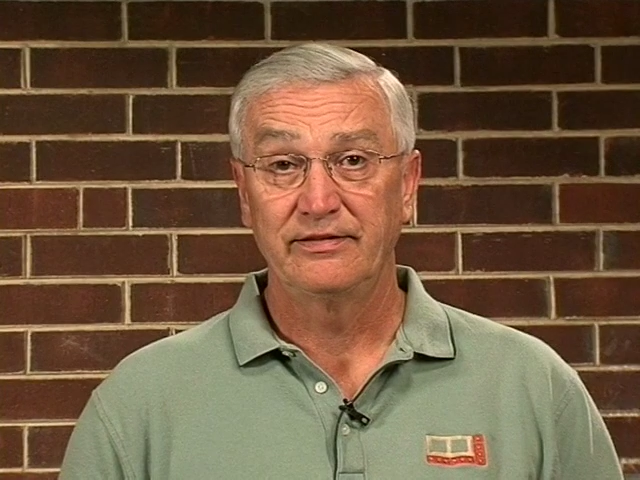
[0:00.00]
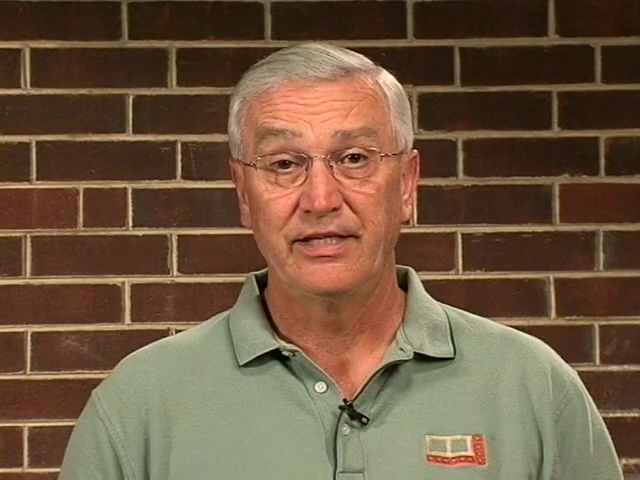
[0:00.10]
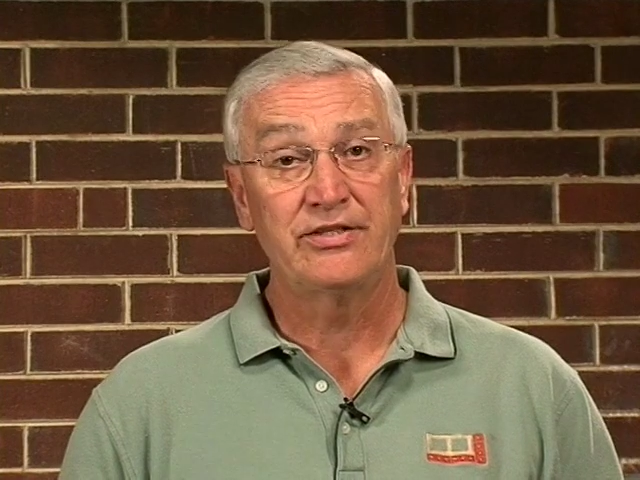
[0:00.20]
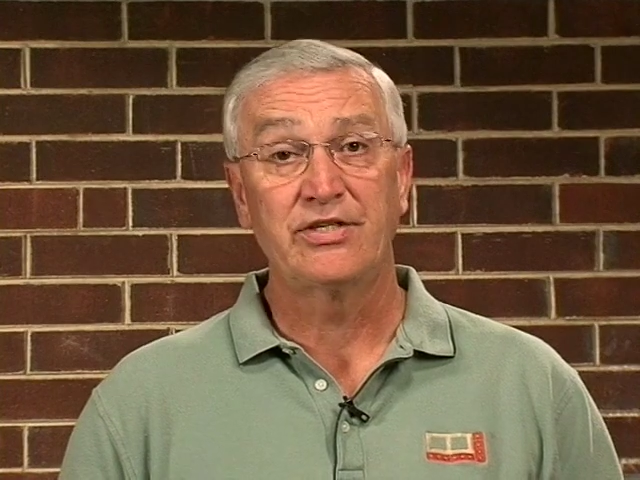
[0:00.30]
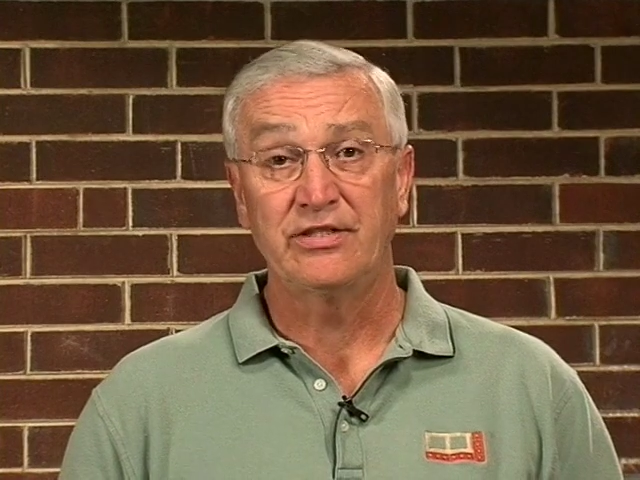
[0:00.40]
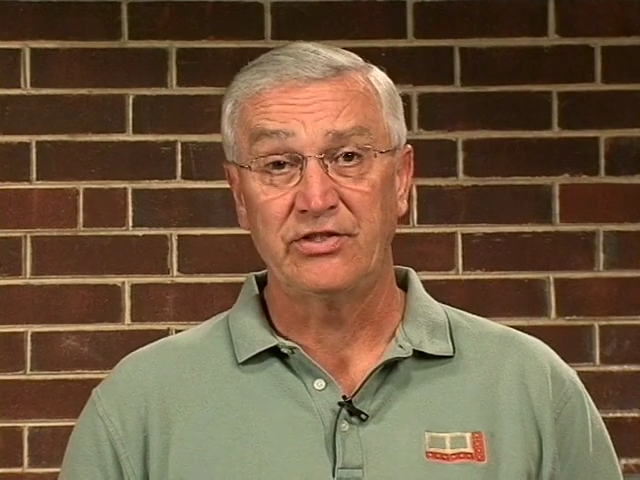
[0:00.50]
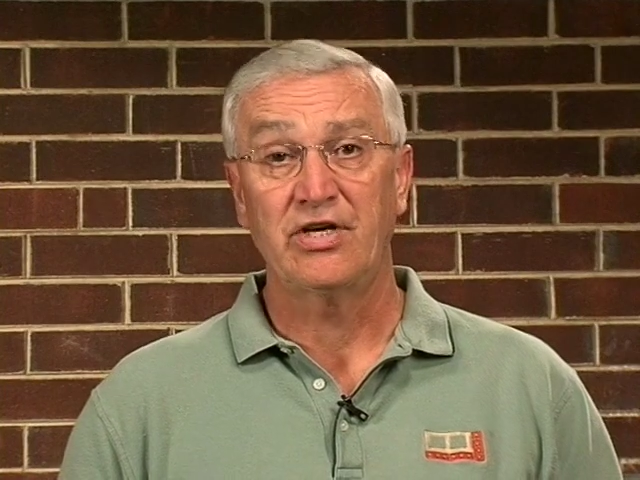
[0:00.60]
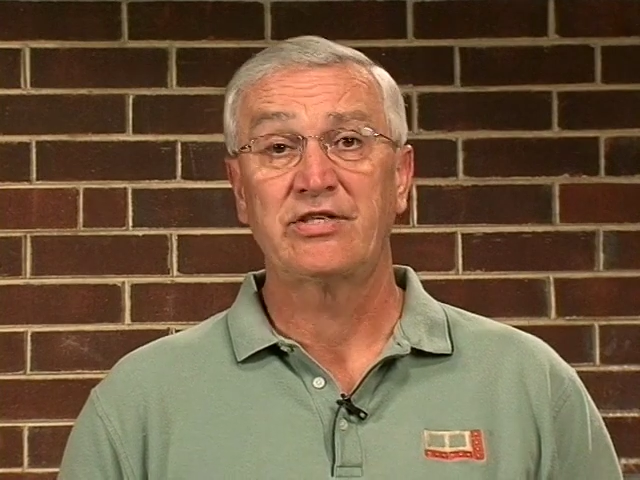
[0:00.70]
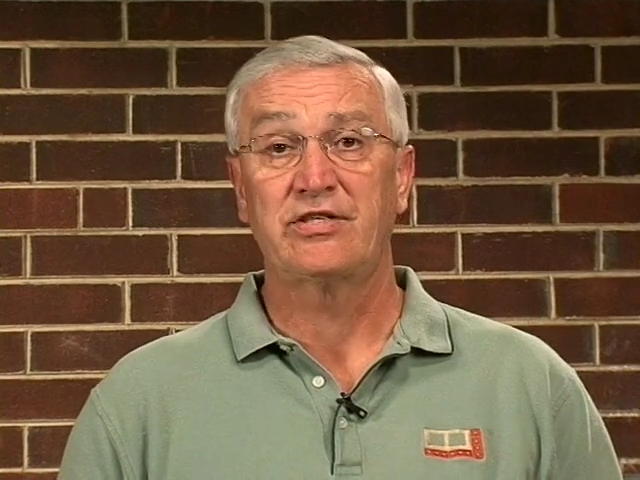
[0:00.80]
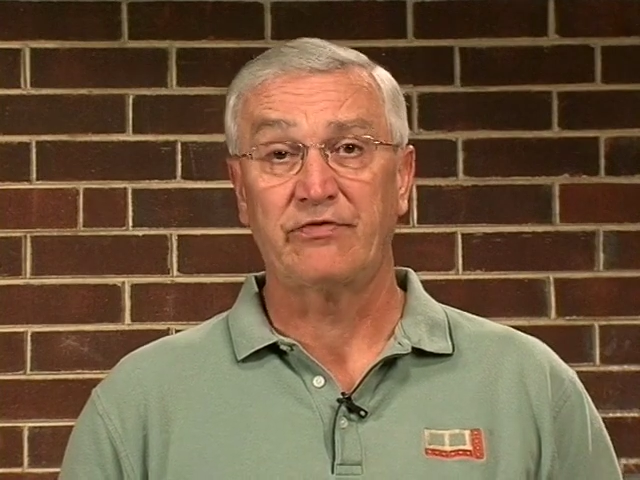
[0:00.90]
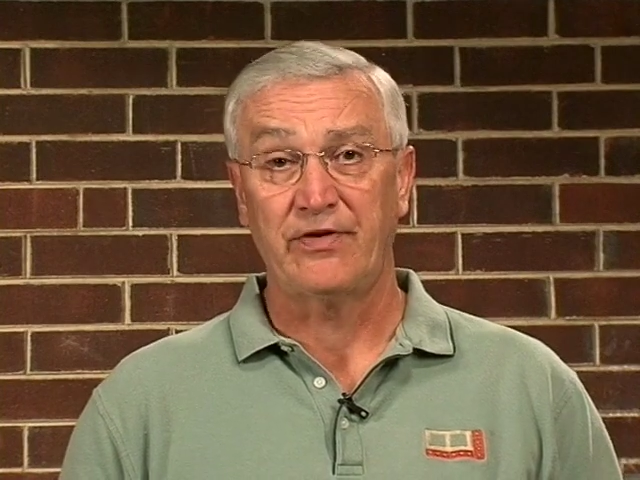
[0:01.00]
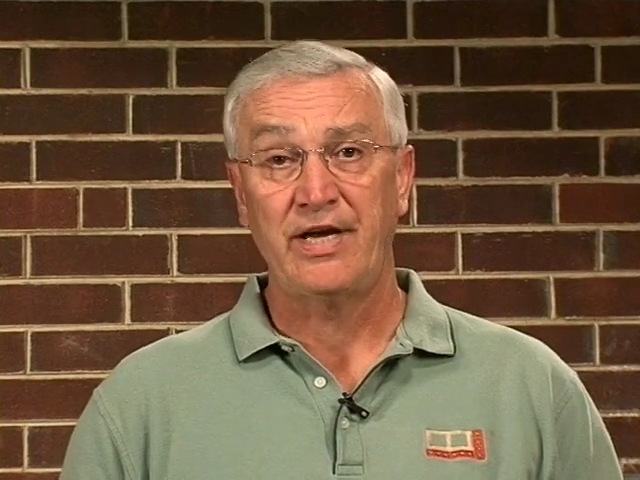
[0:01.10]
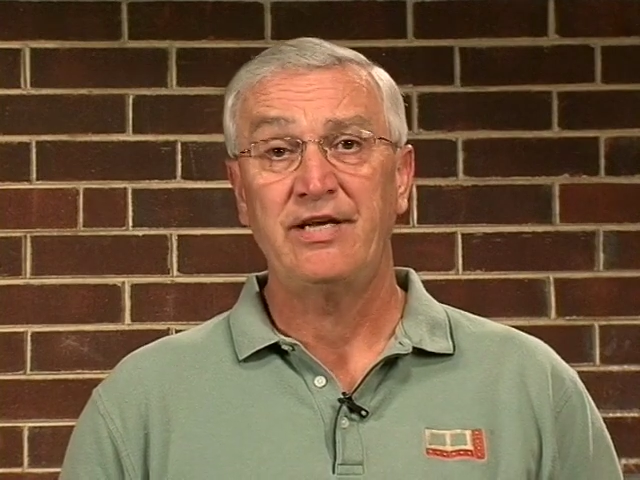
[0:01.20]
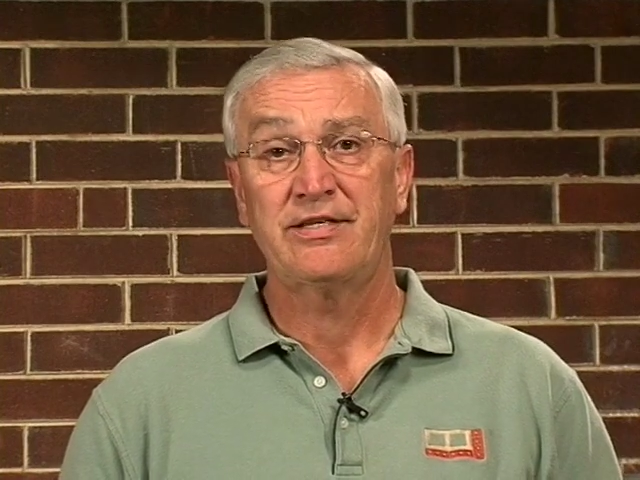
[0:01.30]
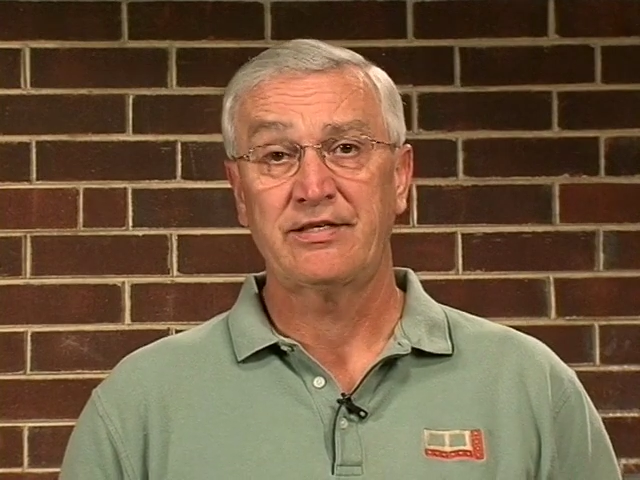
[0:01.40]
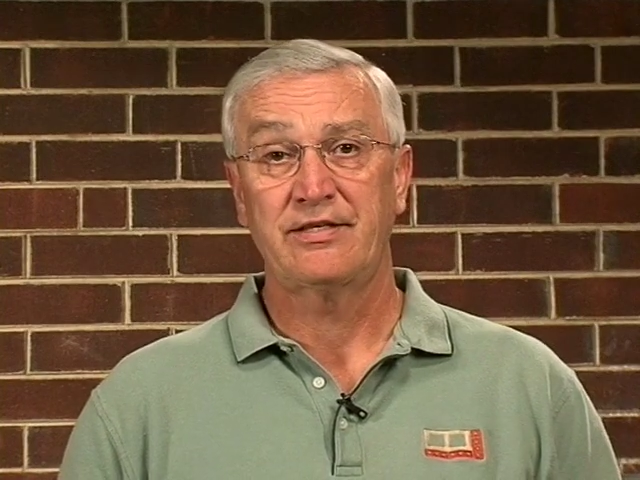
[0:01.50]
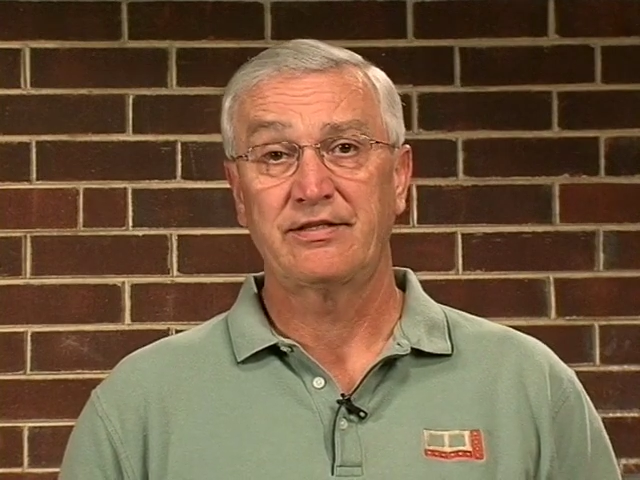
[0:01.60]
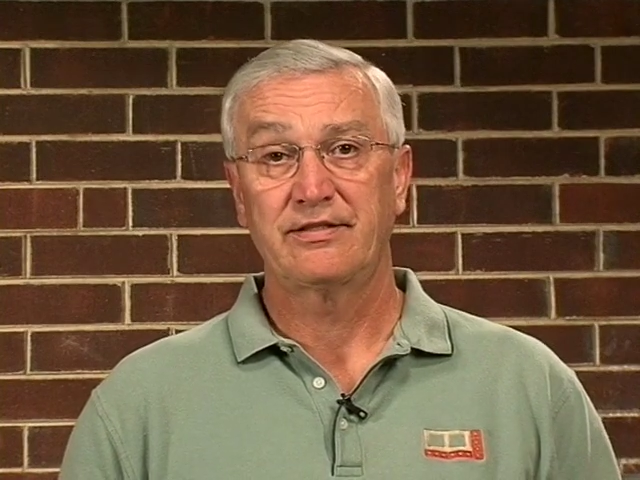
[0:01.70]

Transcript: Isn't it just the face?